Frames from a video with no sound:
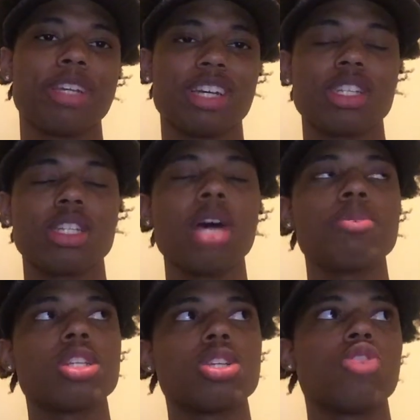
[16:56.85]
because that
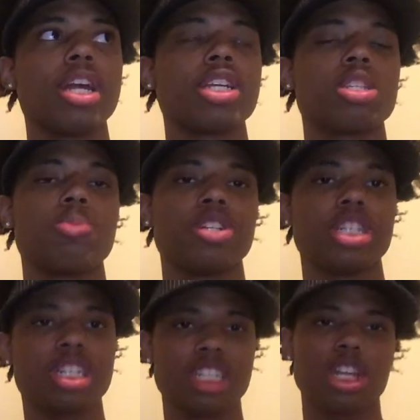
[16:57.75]
was a great
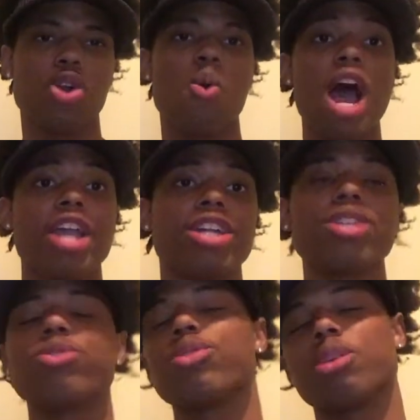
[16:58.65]
experience. The choir,